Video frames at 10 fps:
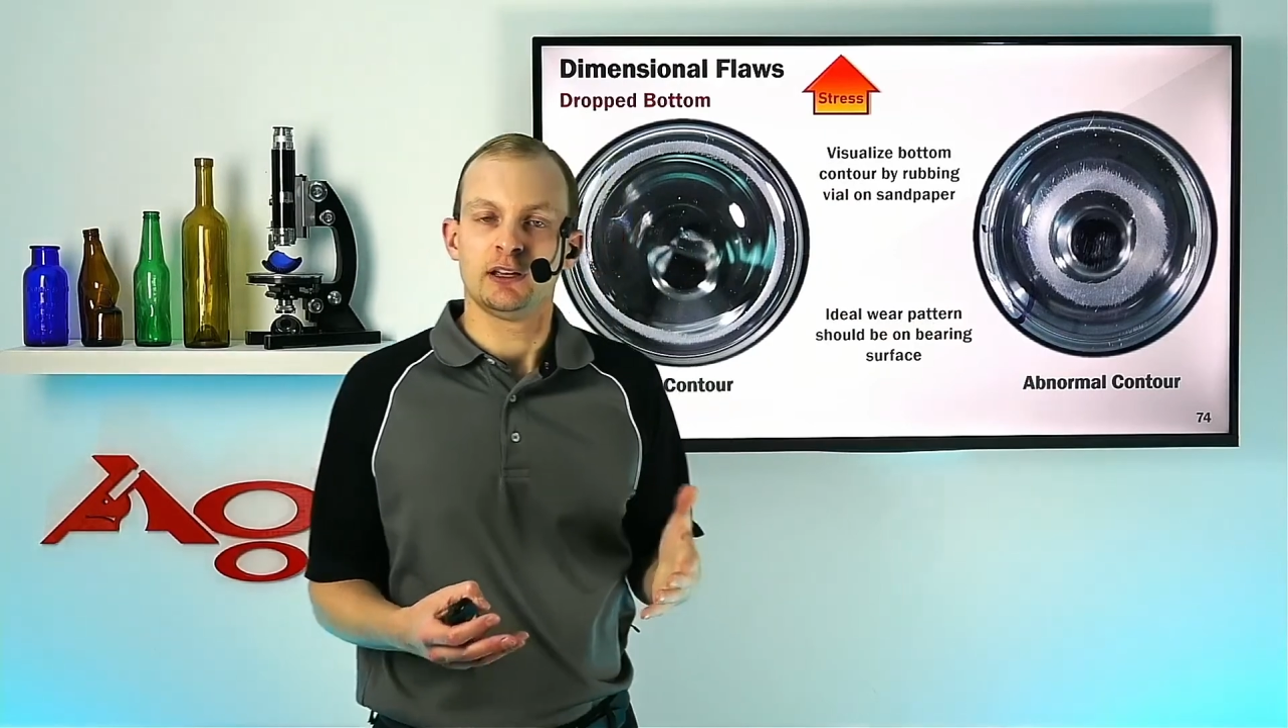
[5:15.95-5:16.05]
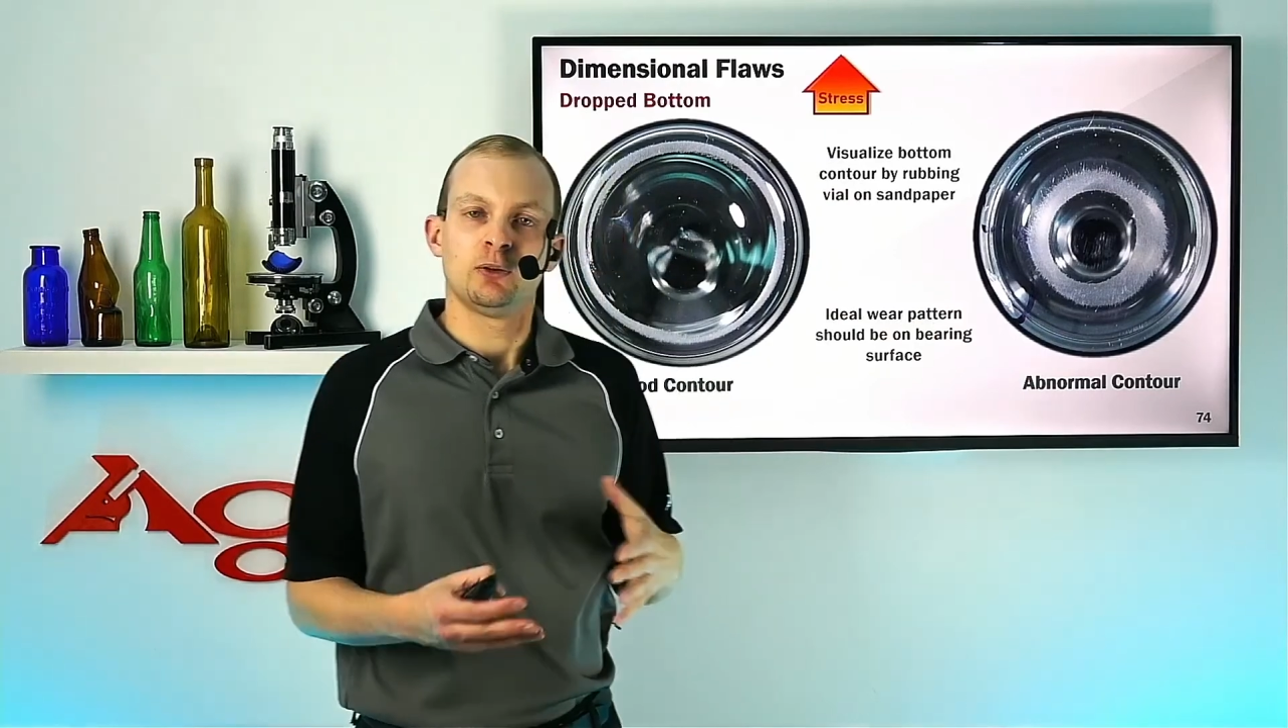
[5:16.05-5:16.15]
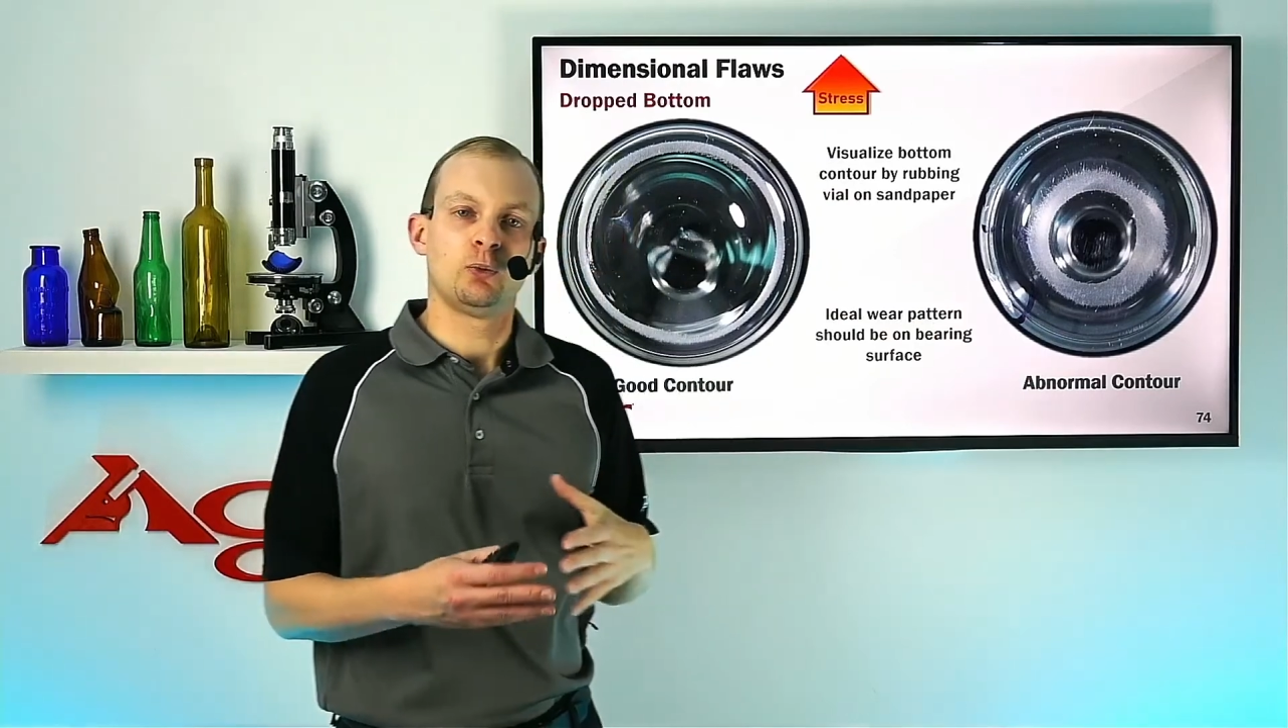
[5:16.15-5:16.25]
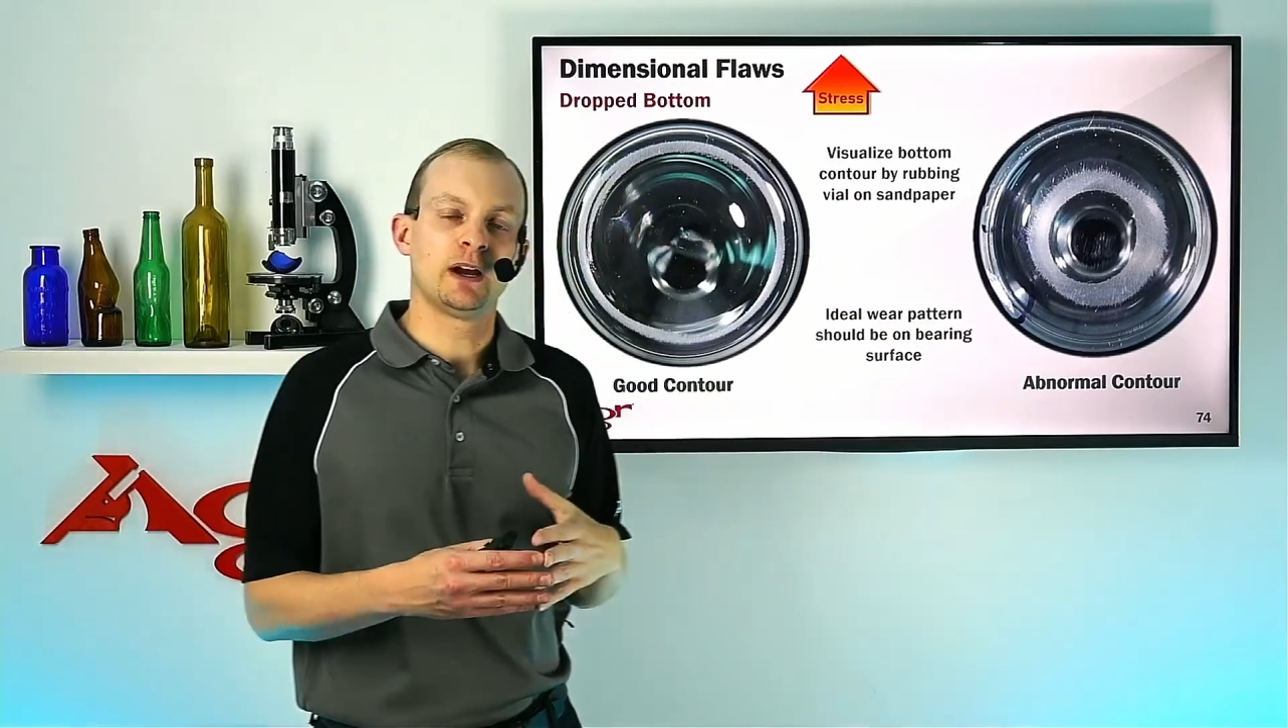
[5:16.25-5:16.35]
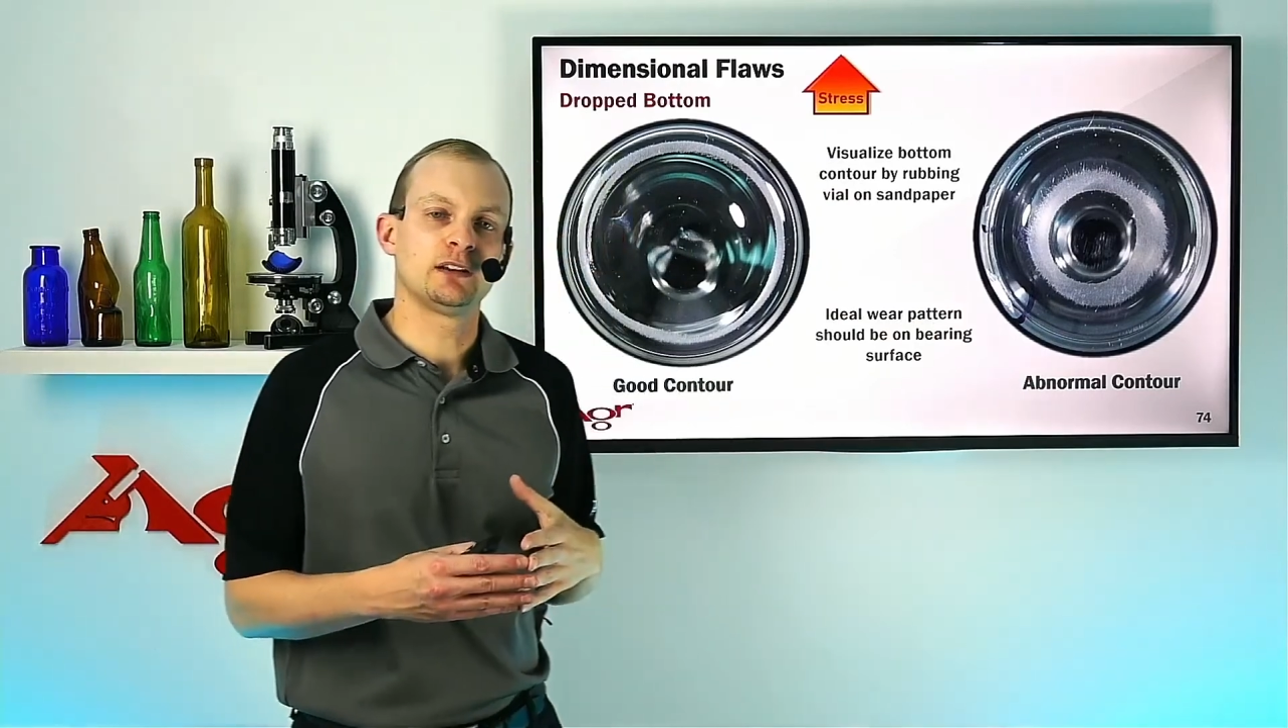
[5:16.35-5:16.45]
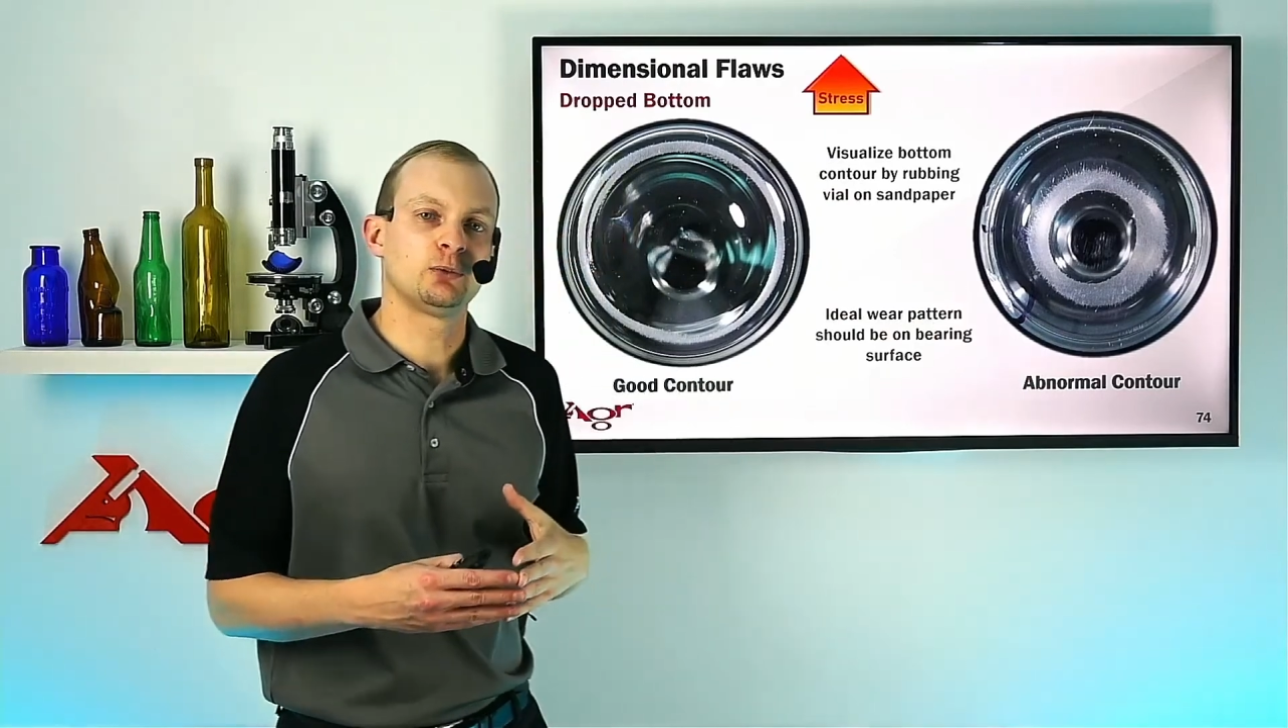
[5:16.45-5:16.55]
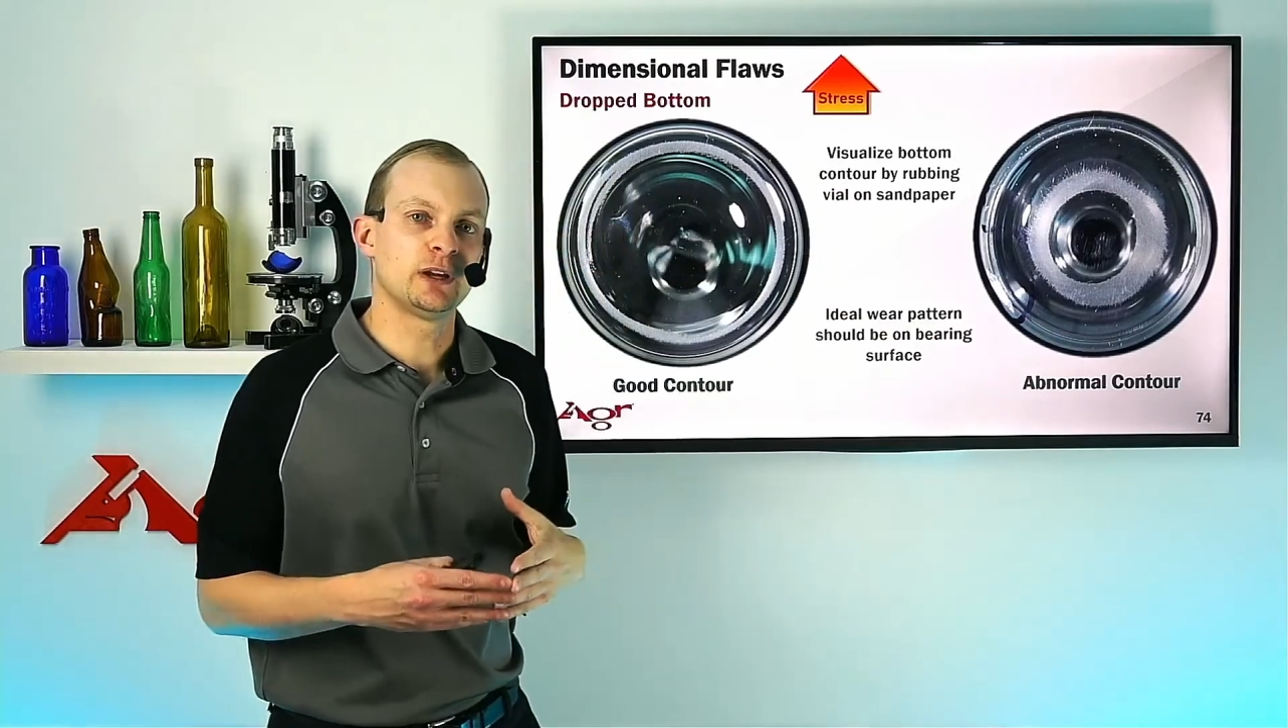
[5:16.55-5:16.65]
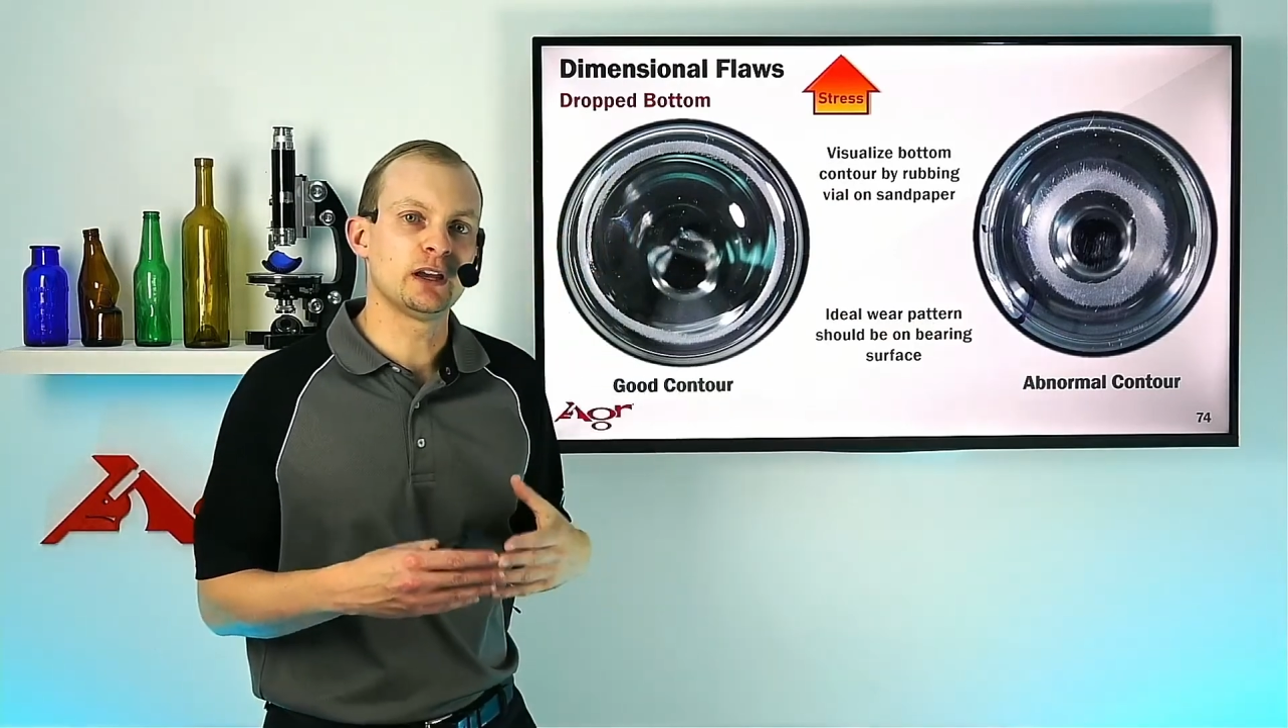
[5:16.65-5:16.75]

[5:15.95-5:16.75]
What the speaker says: when we